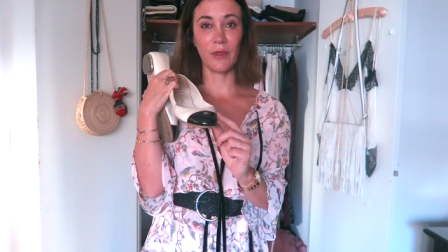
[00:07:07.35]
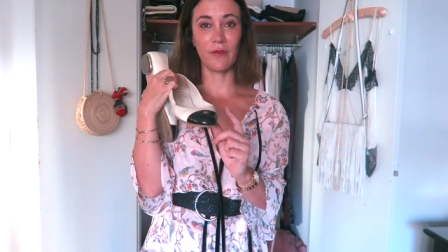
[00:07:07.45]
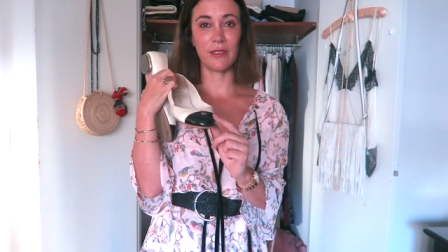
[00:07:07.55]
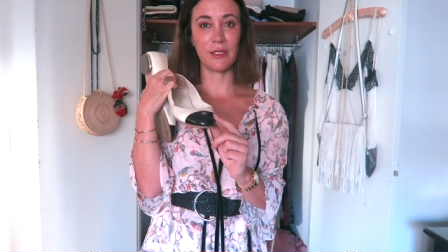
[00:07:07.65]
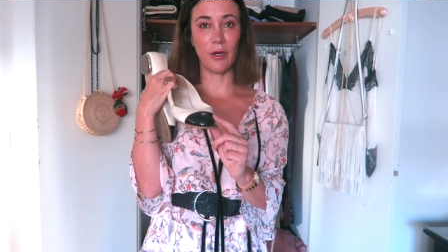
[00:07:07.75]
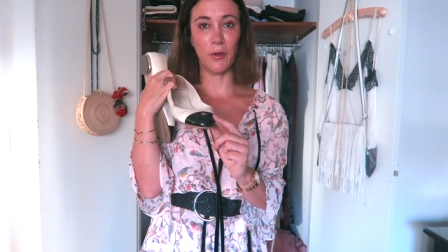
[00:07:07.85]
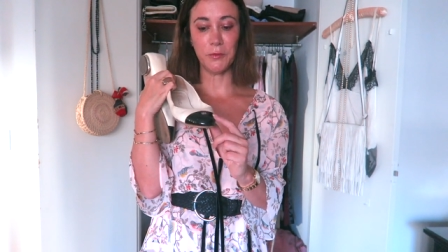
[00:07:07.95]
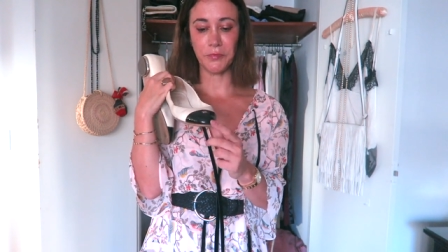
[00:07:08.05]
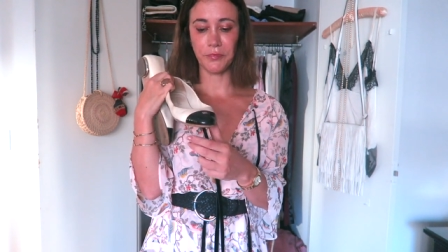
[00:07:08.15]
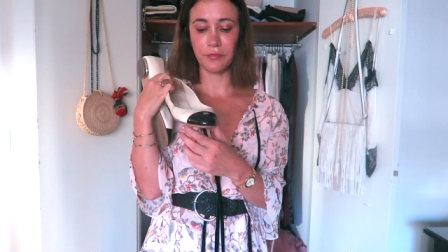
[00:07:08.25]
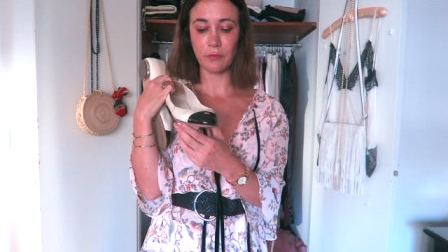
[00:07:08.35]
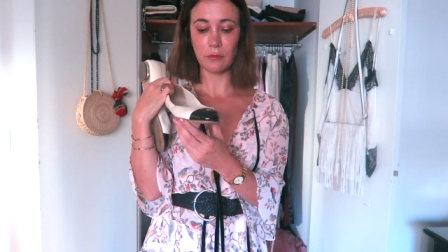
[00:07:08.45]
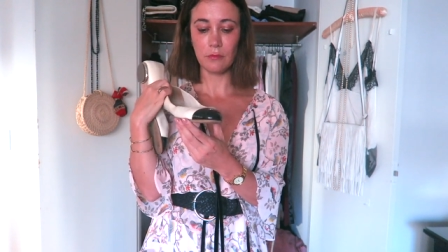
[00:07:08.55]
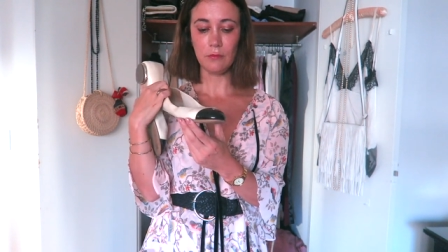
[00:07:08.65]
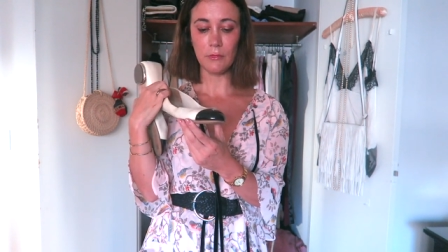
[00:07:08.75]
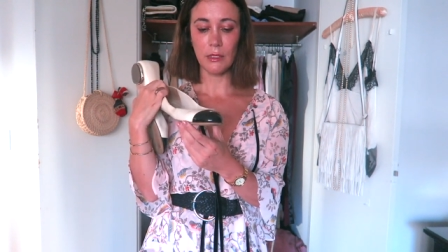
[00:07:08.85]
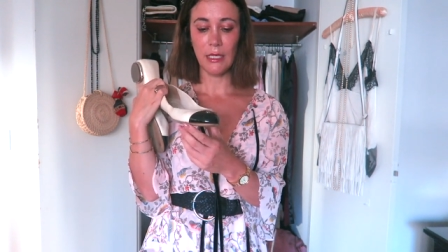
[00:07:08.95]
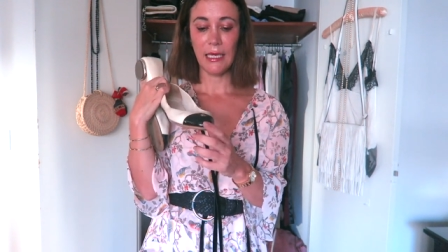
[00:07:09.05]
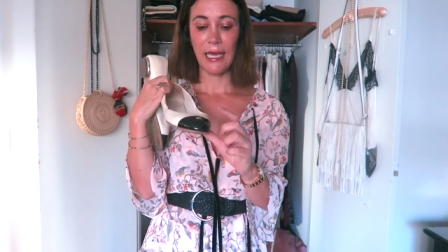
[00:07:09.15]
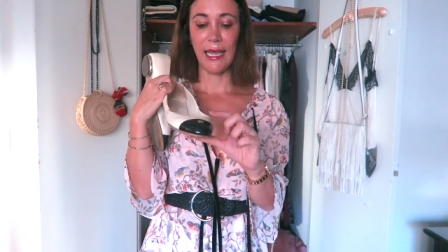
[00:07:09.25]
of the toe
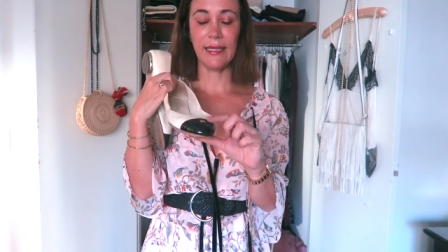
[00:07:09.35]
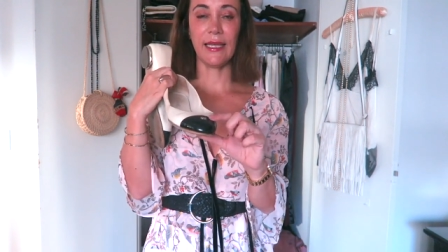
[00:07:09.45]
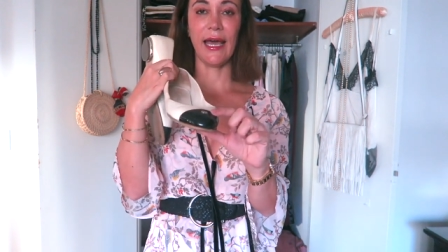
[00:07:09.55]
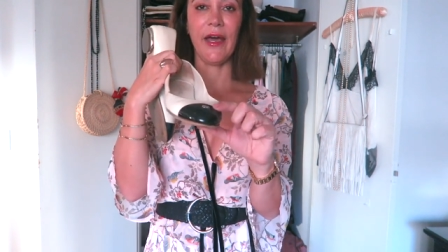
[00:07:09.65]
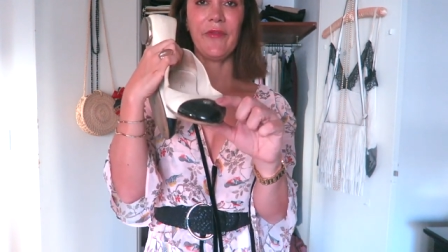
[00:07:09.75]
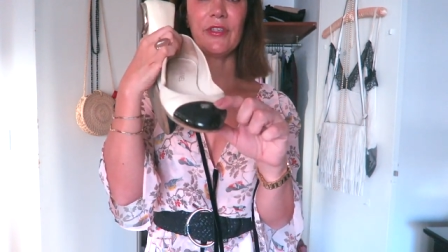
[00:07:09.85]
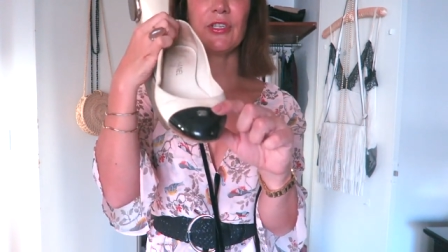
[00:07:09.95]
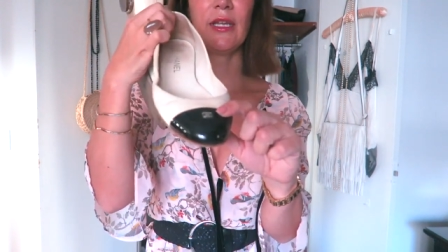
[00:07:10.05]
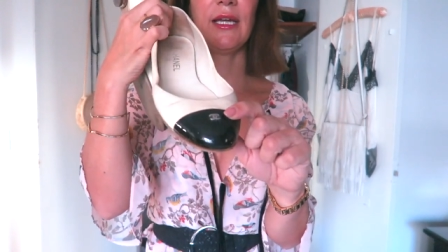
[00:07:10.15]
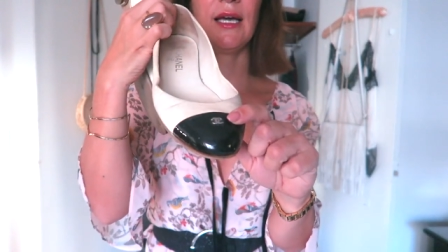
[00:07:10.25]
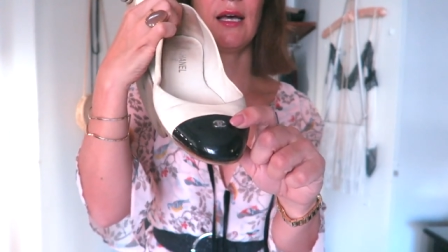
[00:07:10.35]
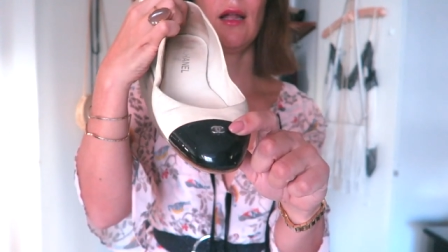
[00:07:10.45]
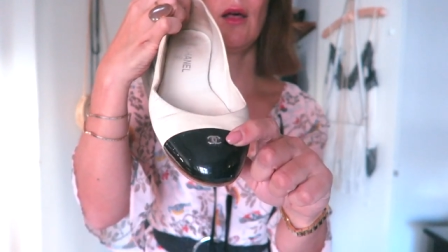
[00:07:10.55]
and they have the Chanel